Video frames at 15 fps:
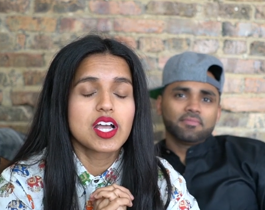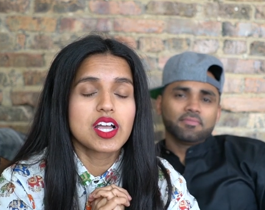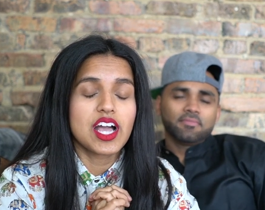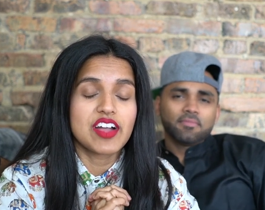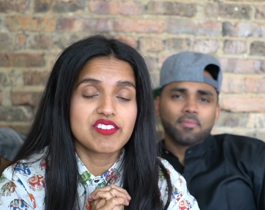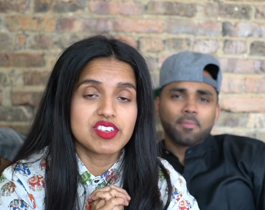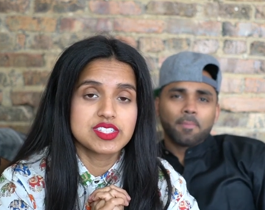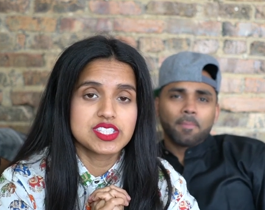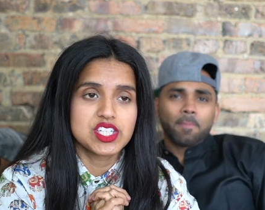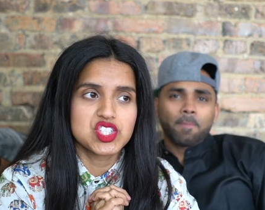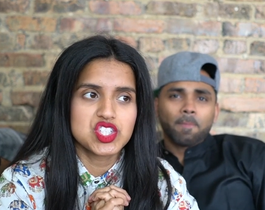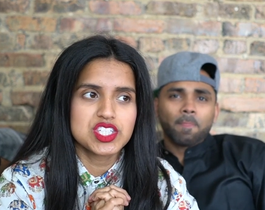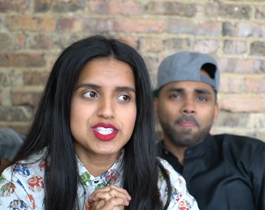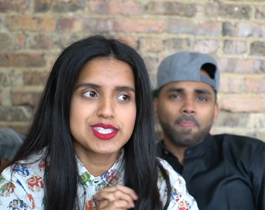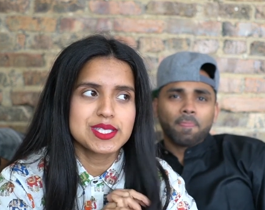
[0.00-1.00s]

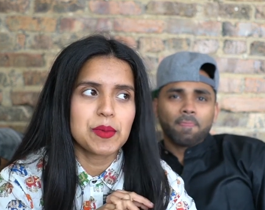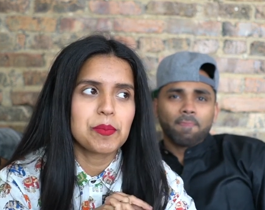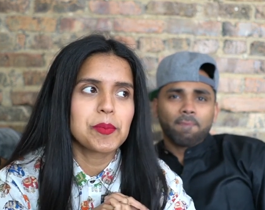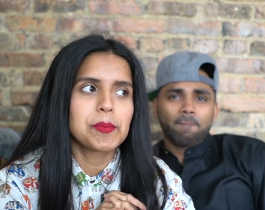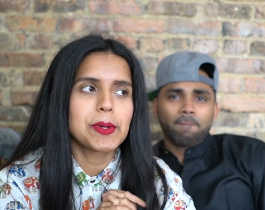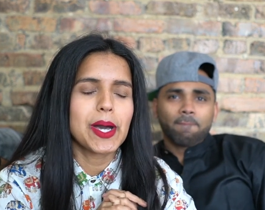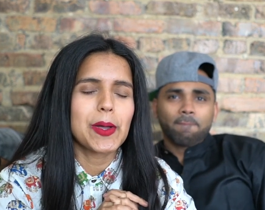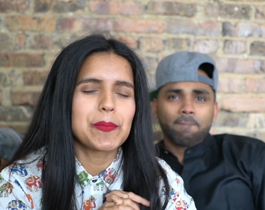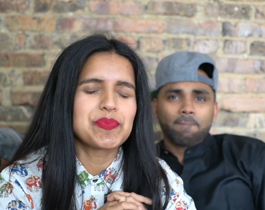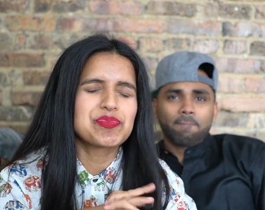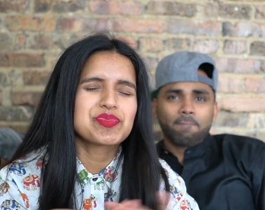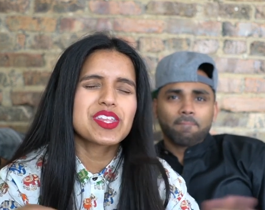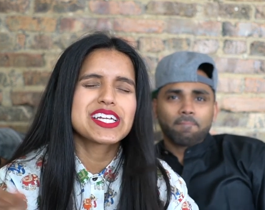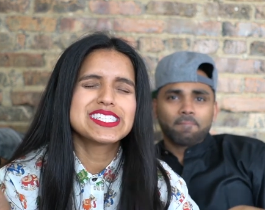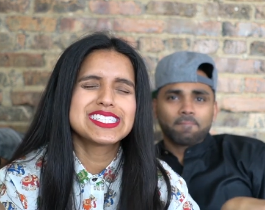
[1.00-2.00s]
Speaker 1: conversations. But
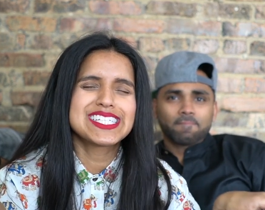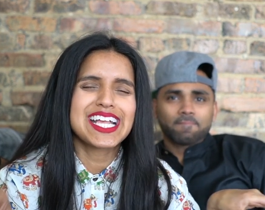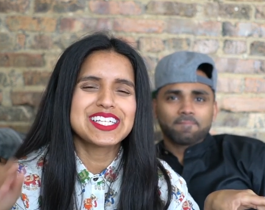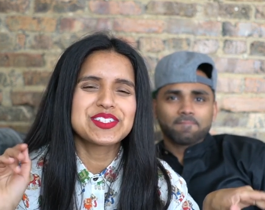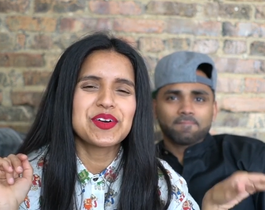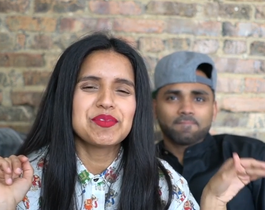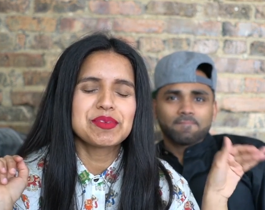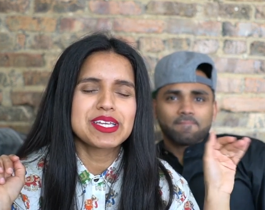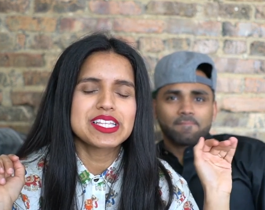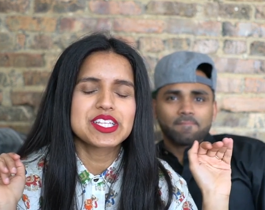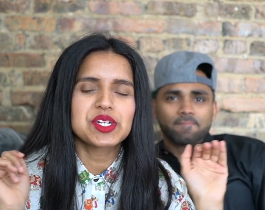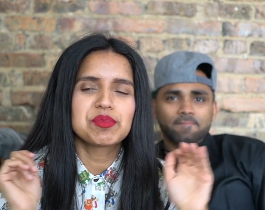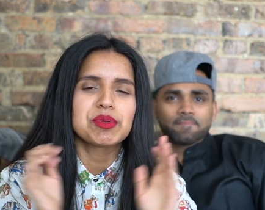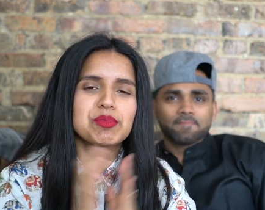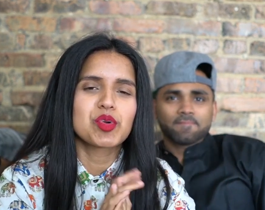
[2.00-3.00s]
today's gonna be a little
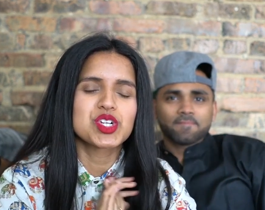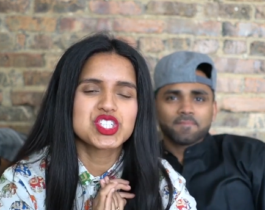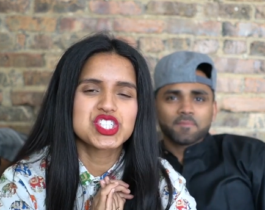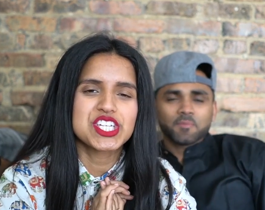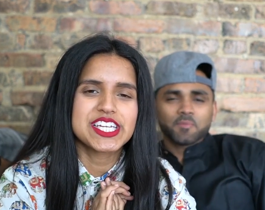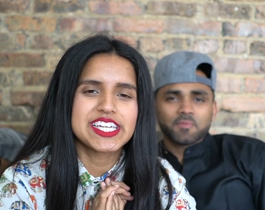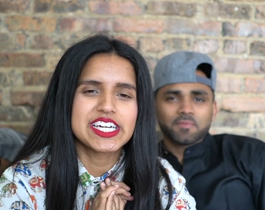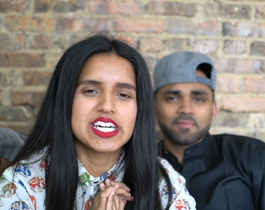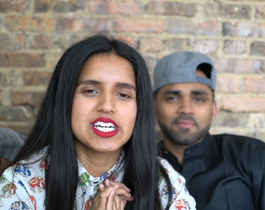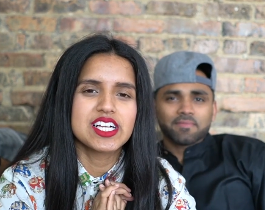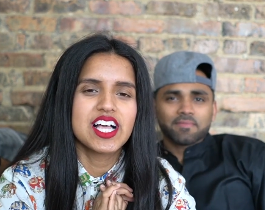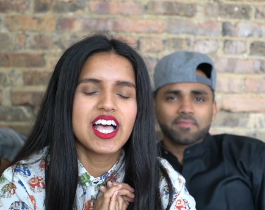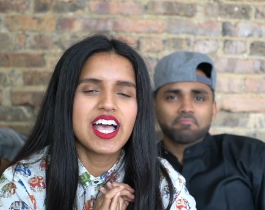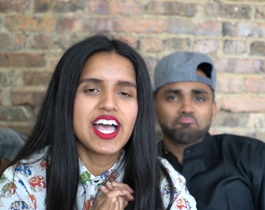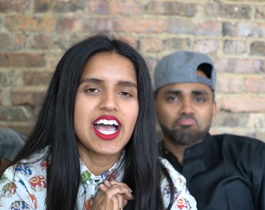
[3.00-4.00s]
bit more chill
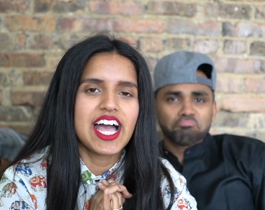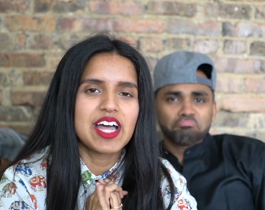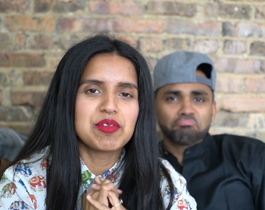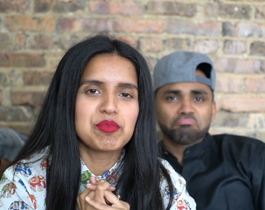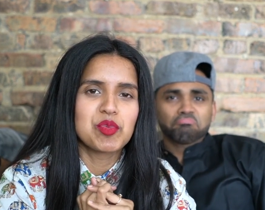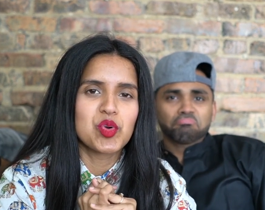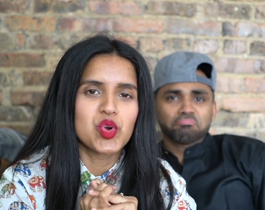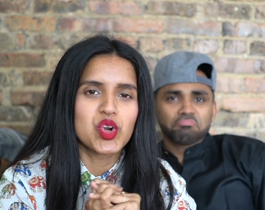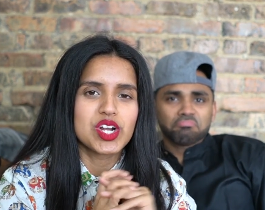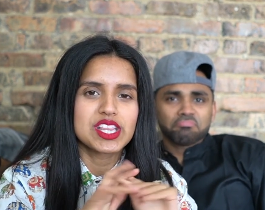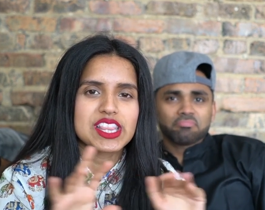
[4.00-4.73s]
and more